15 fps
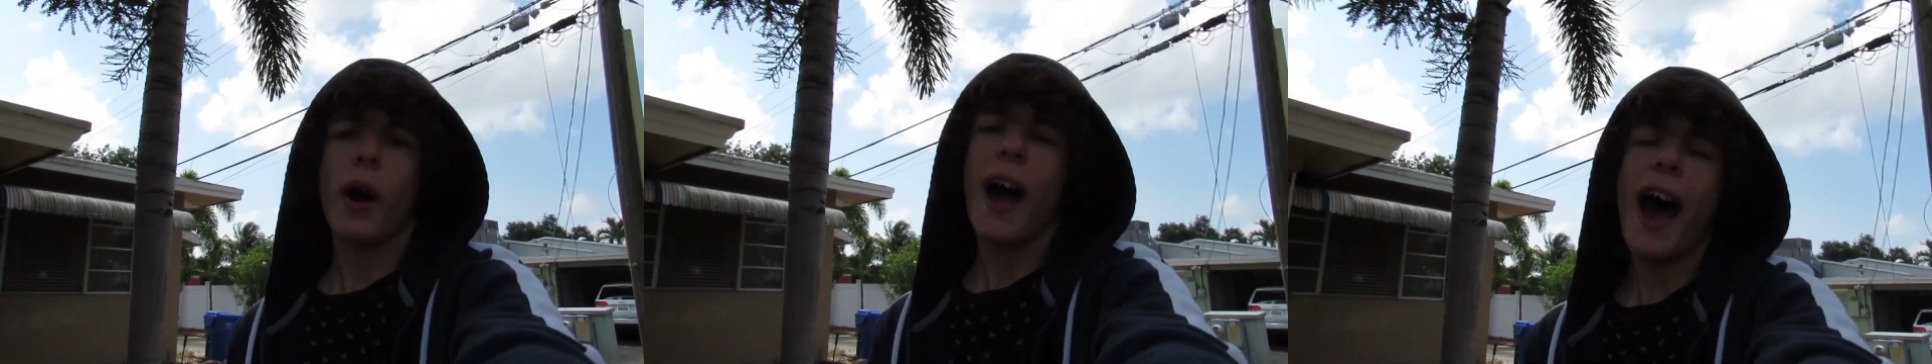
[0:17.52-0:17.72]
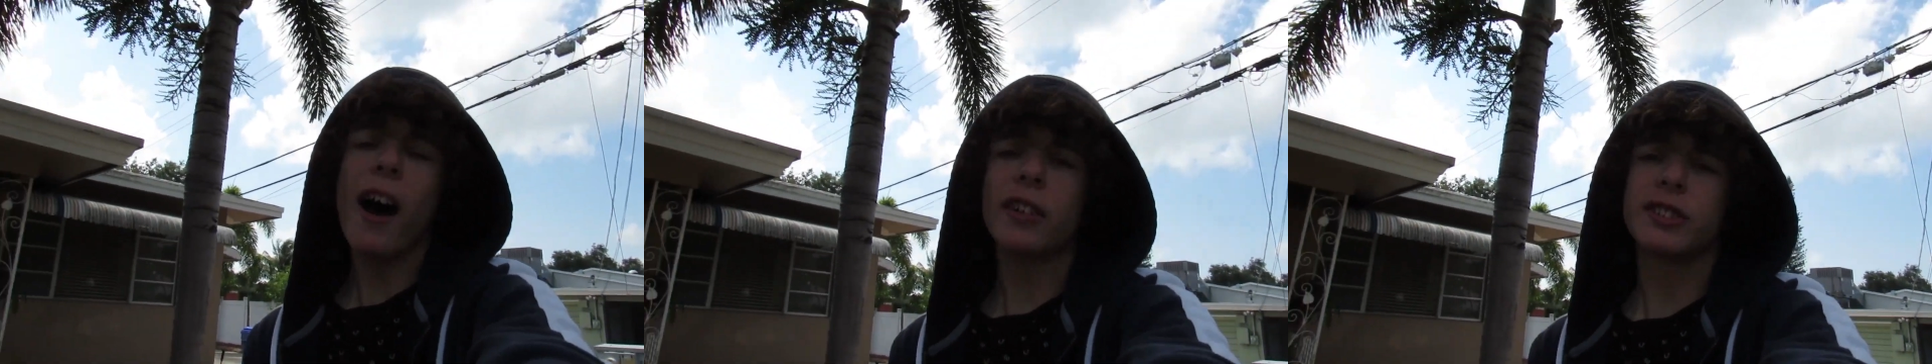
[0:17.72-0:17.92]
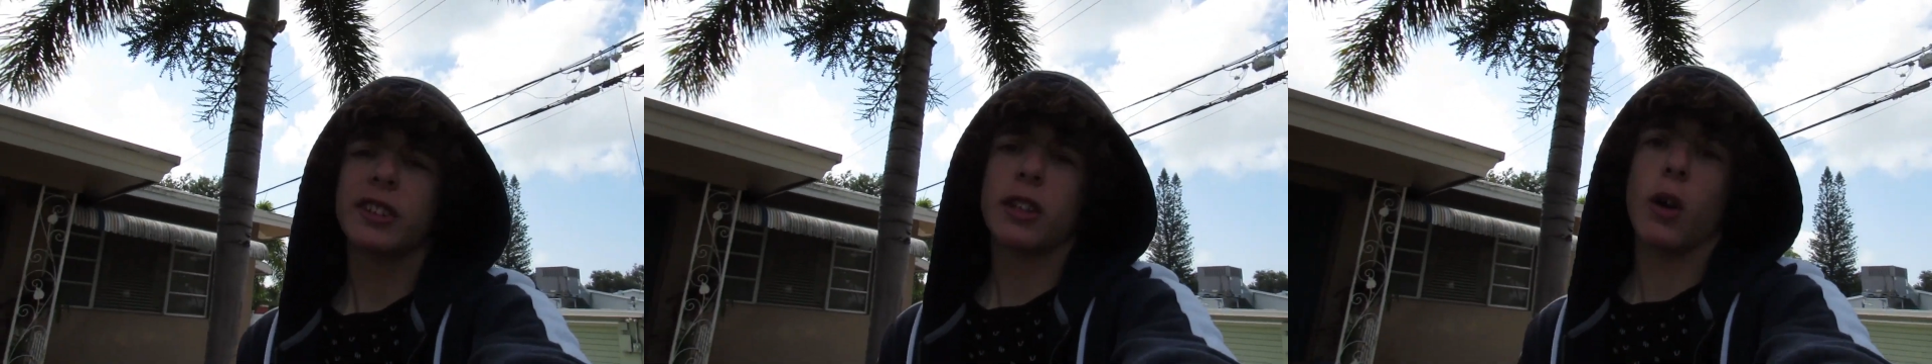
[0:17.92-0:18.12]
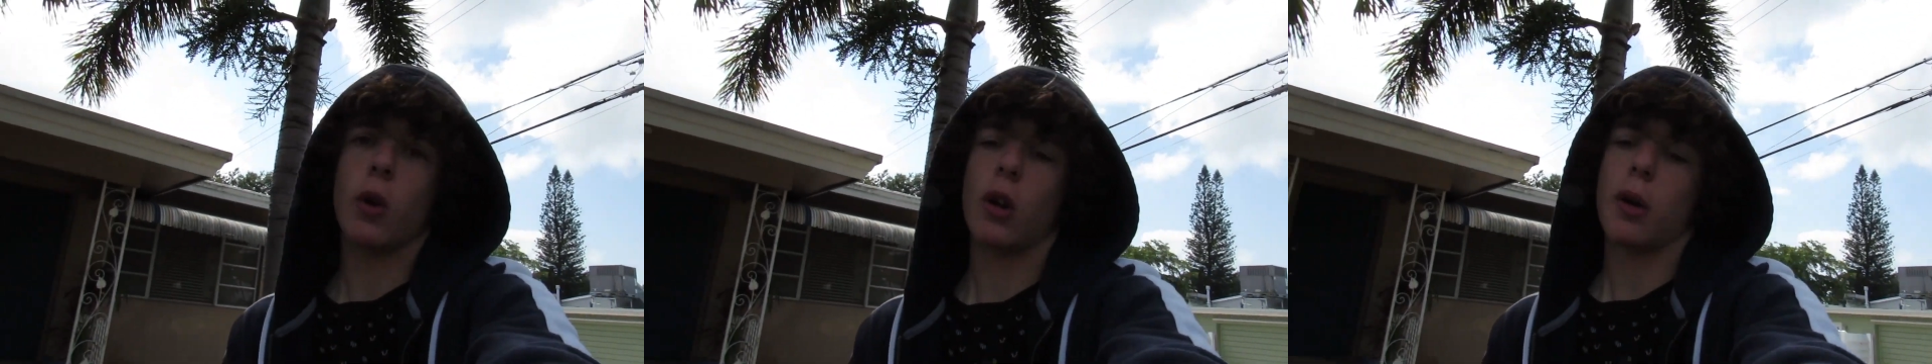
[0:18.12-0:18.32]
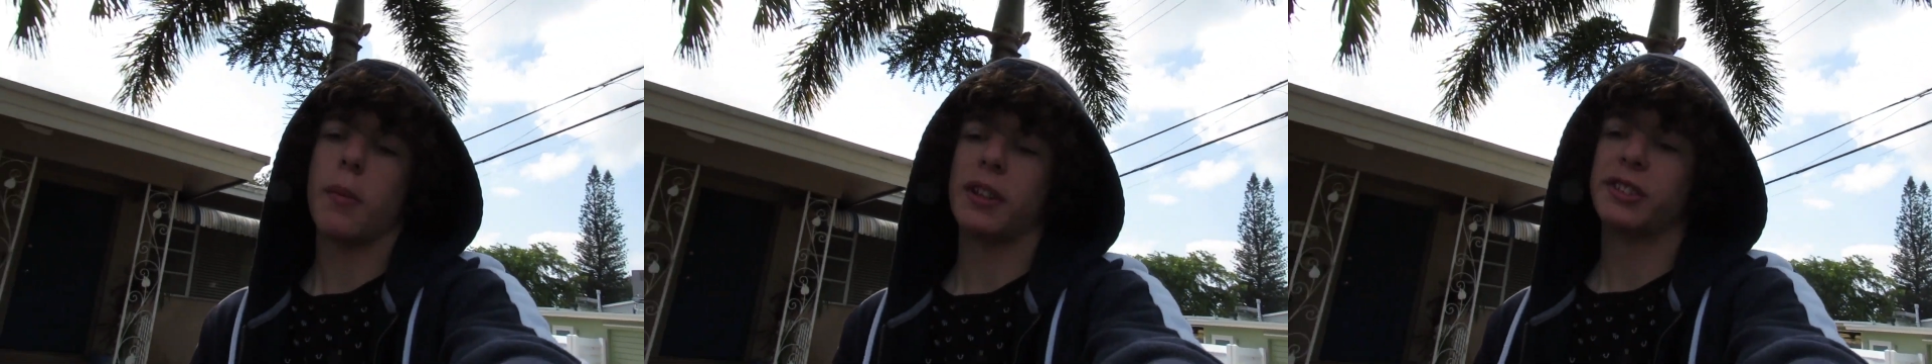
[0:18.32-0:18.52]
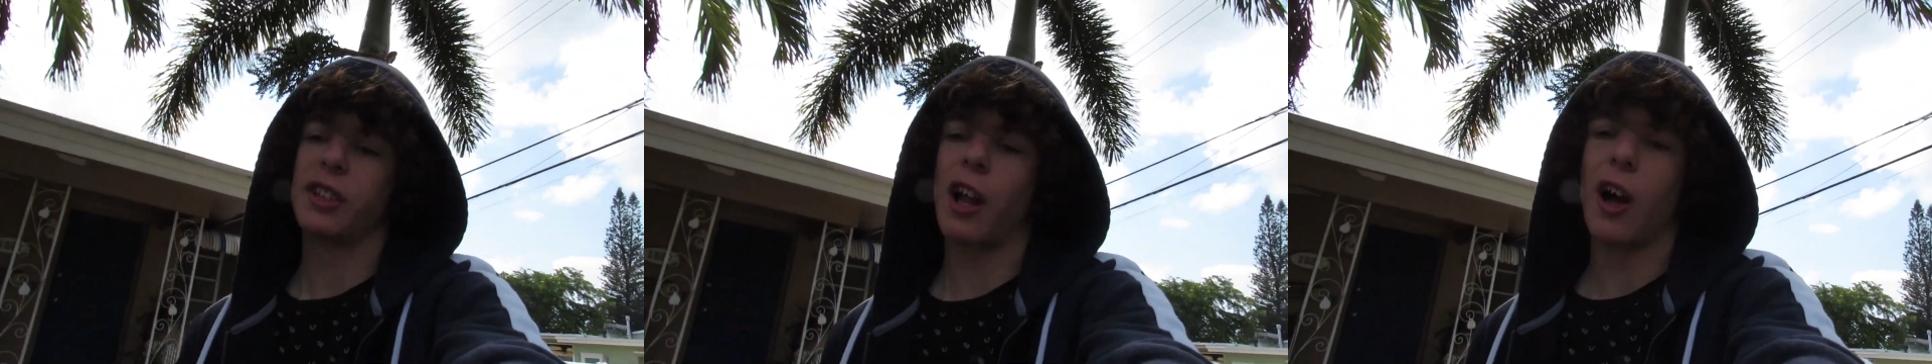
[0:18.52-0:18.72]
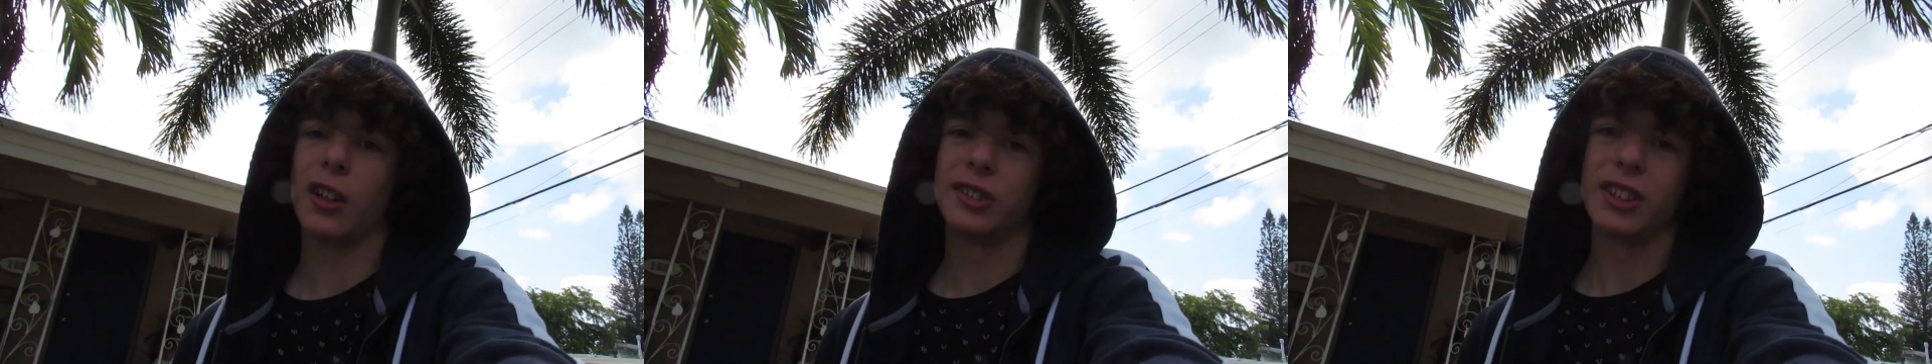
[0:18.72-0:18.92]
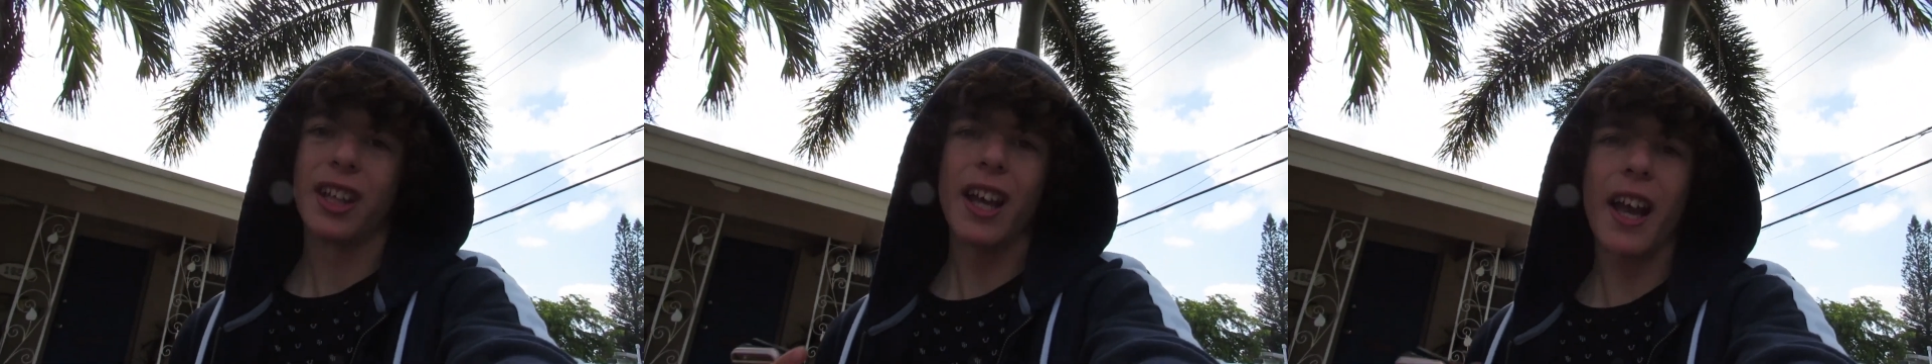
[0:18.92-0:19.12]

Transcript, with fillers: how's it going on my sloth?